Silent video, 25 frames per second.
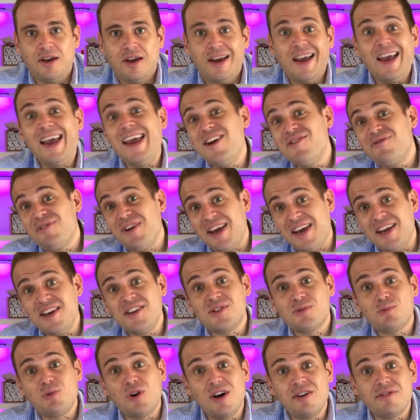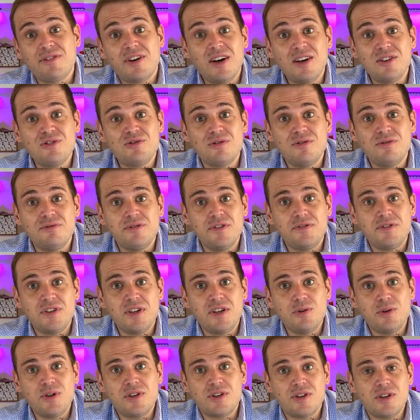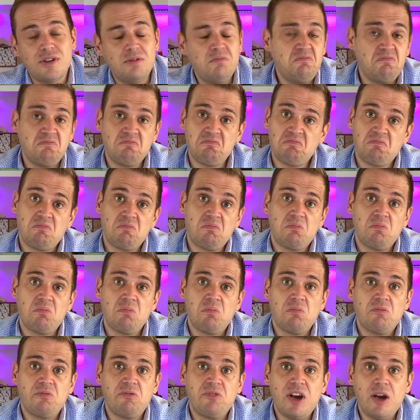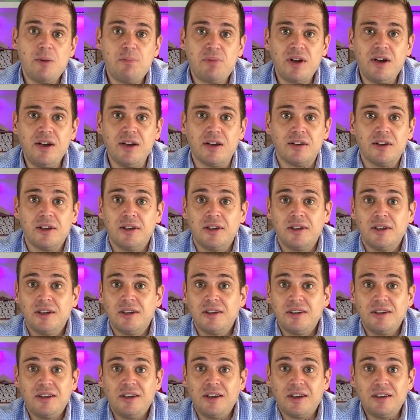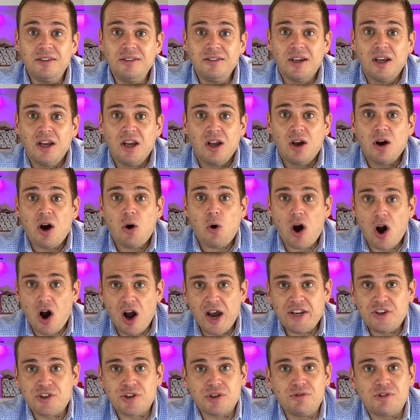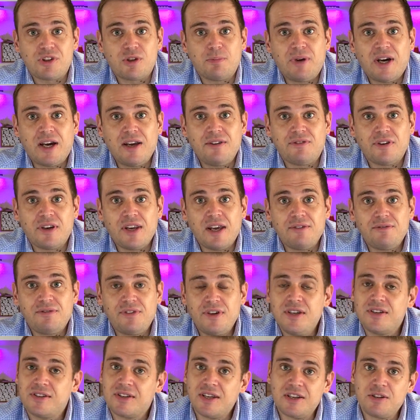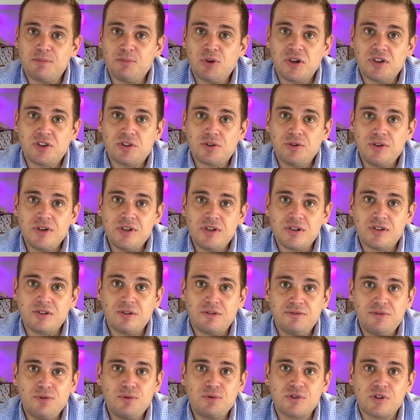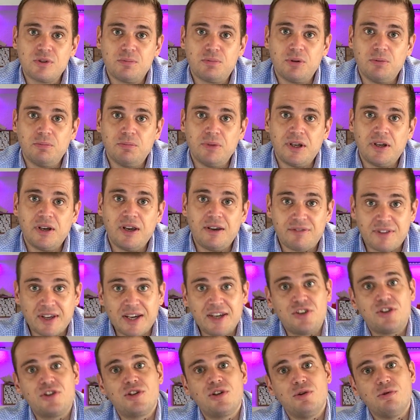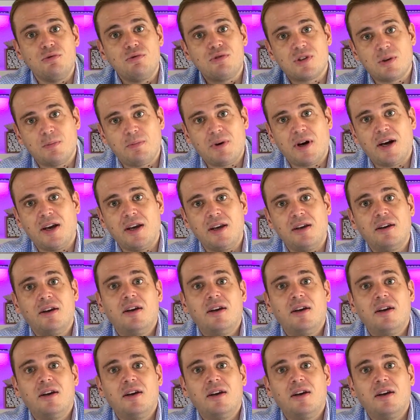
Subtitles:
If it is worth 150 quid to them, fair play. You know, I choose to pay for Netflix. That's my choice. It's not forced upon me. If they choose to pay